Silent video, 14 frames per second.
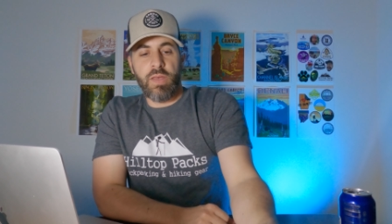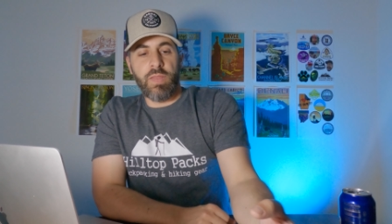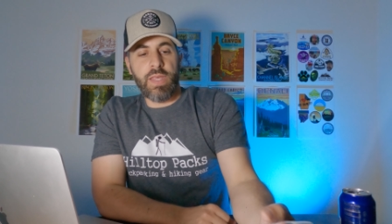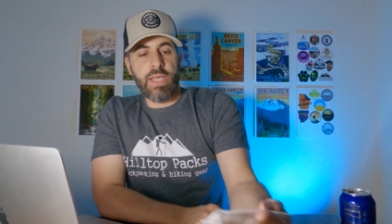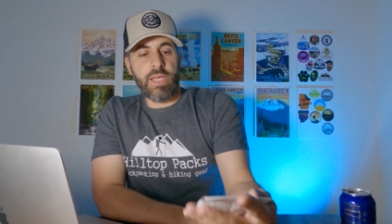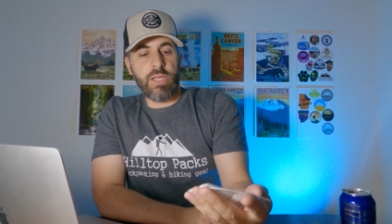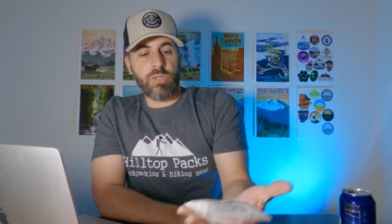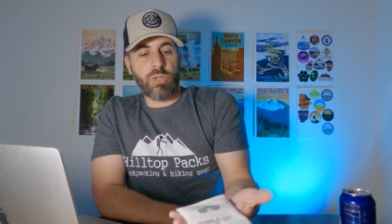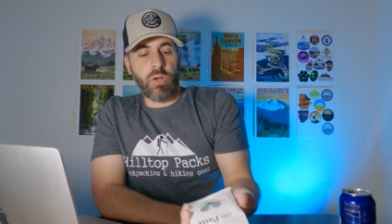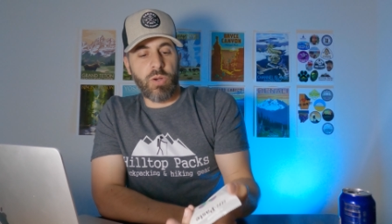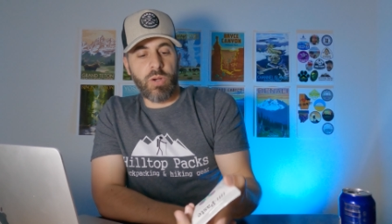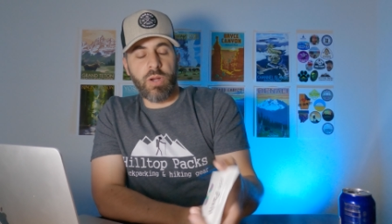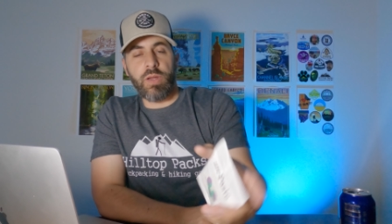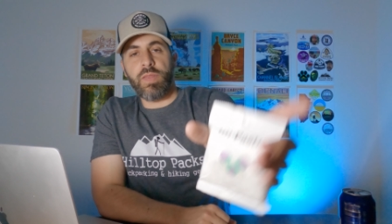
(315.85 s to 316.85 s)
These
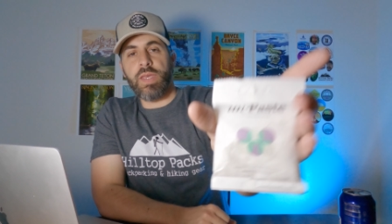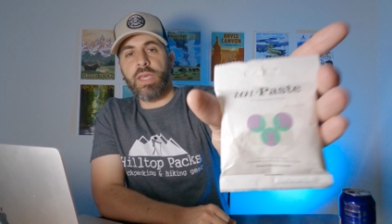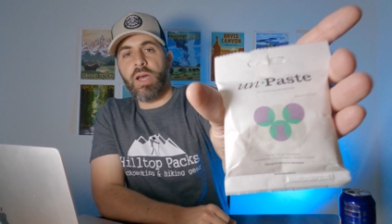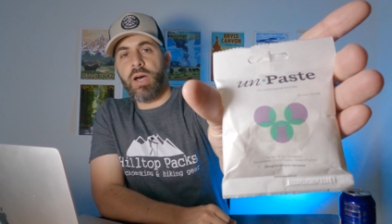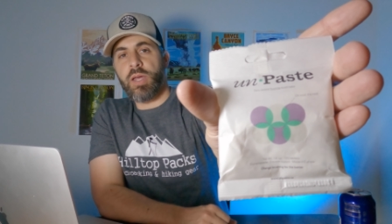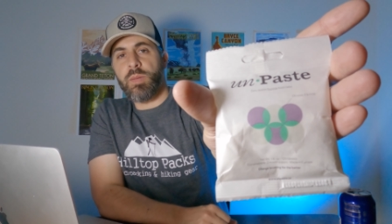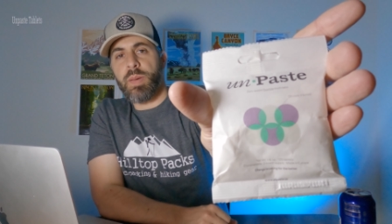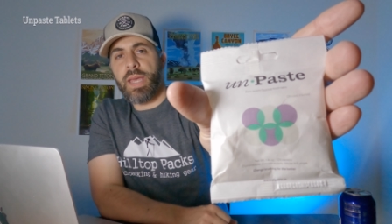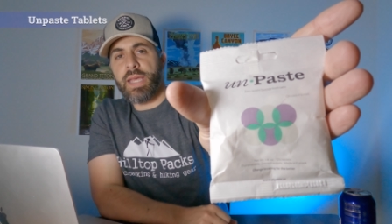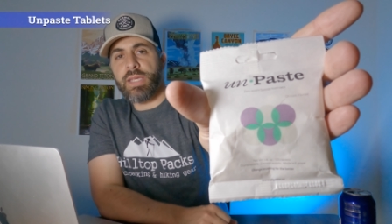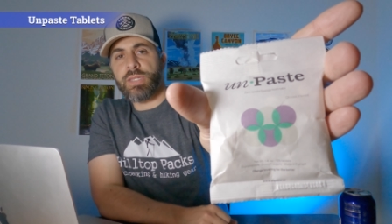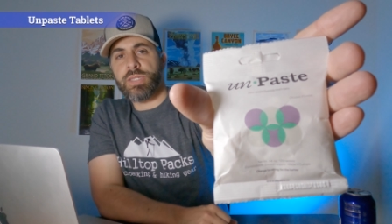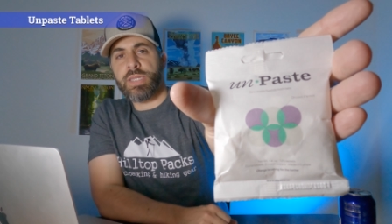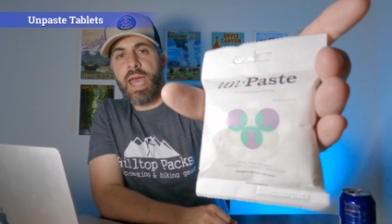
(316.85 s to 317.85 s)
are the
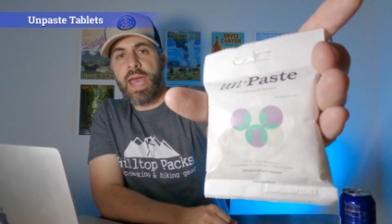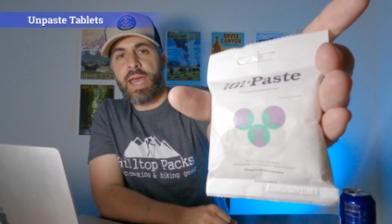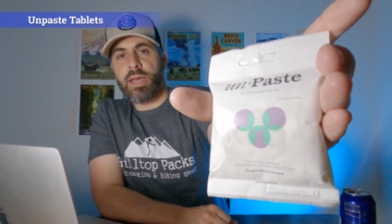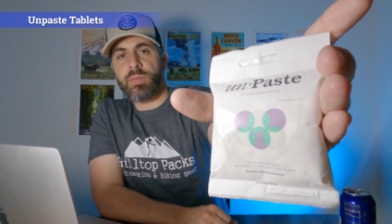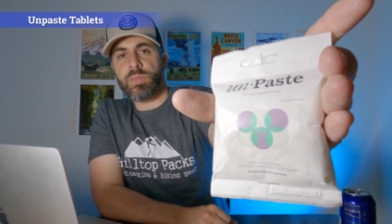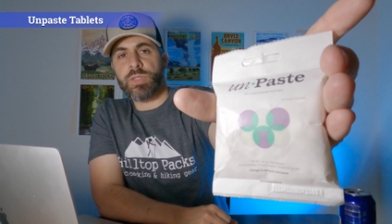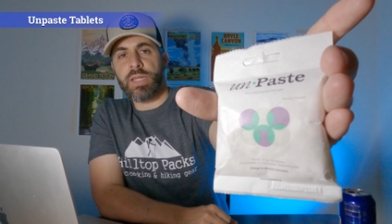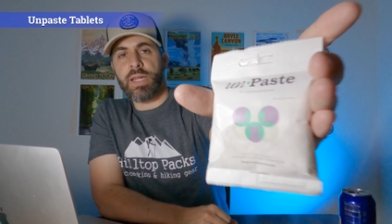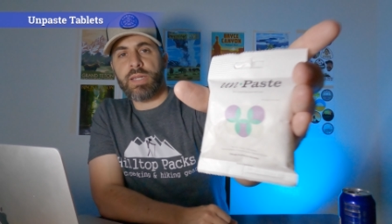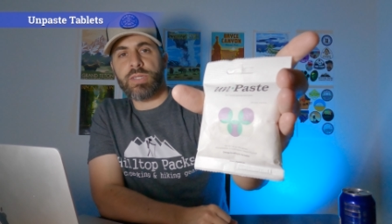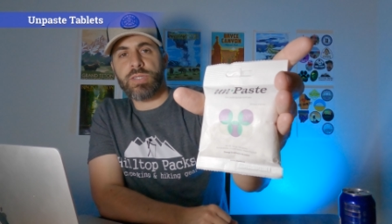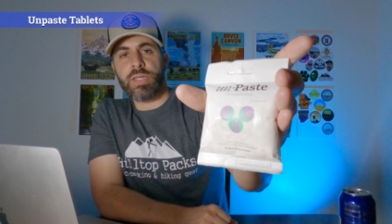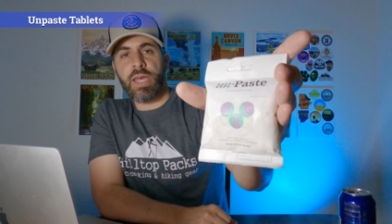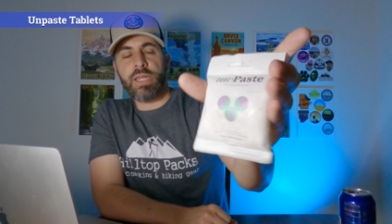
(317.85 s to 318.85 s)
unpaced tabs, and I
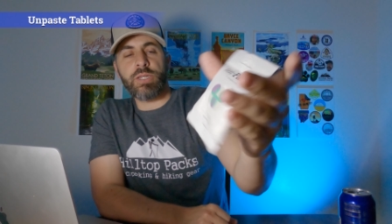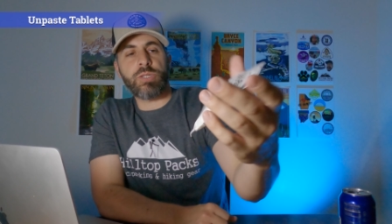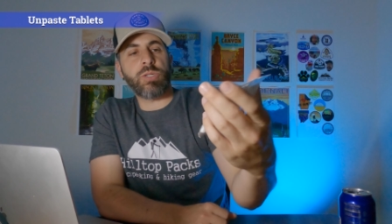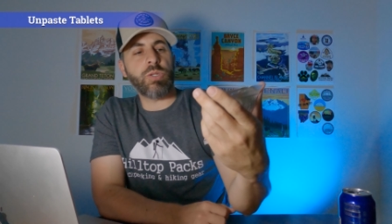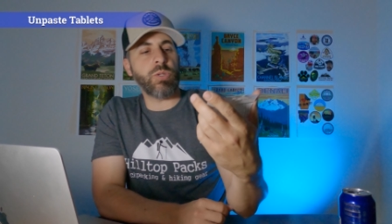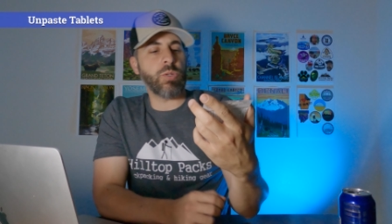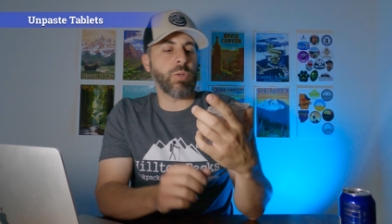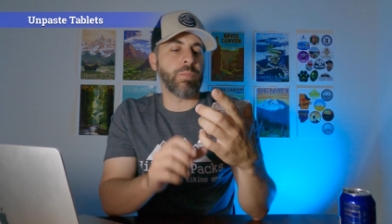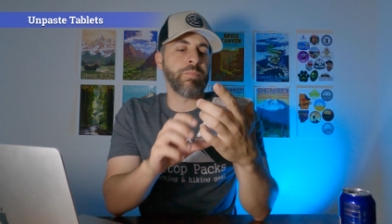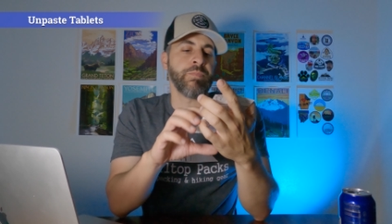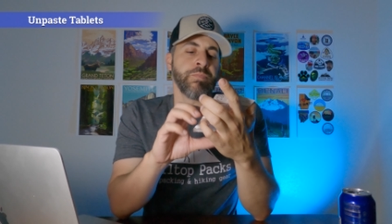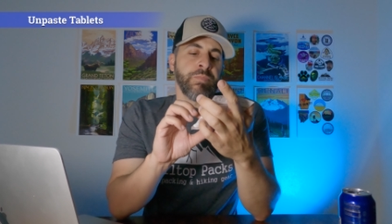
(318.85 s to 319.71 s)
decided to